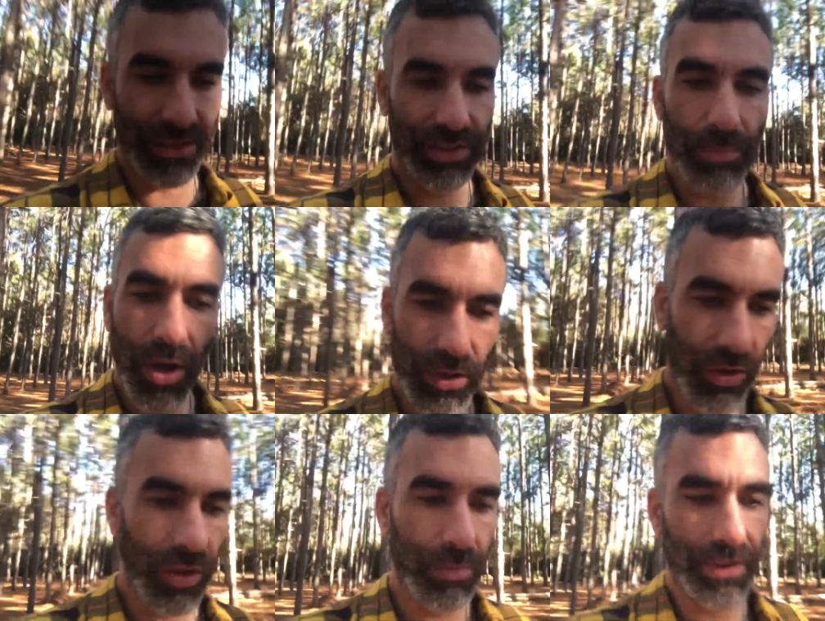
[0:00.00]
small
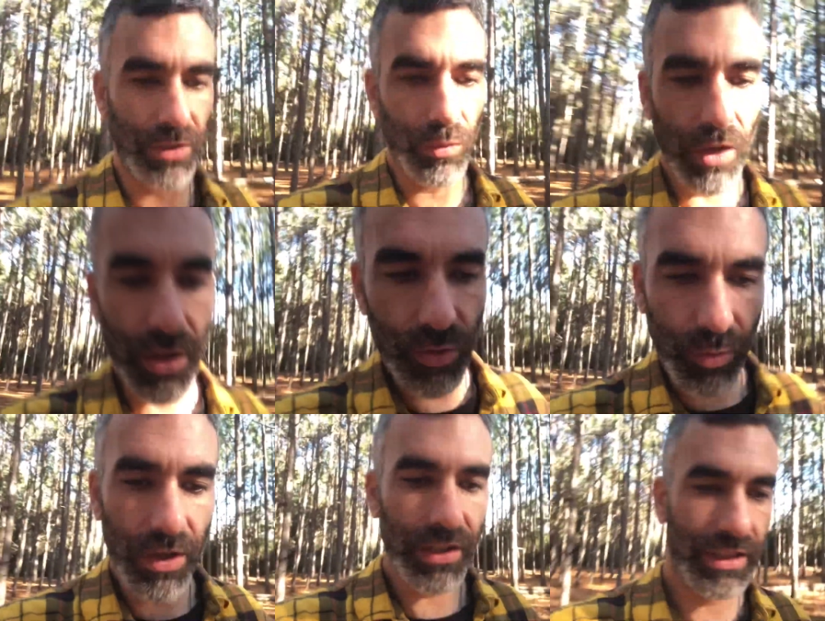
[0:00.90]
groups and
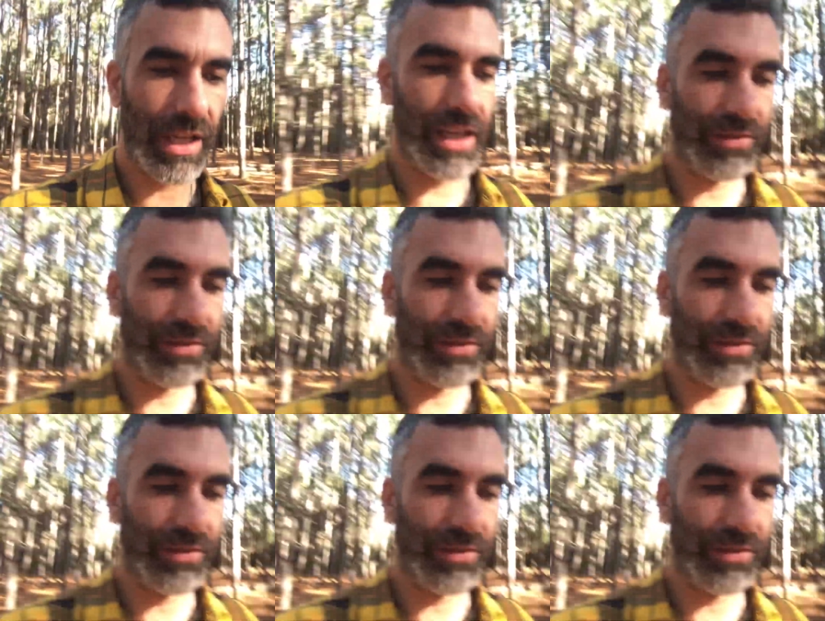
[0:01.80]
one-on-one kind of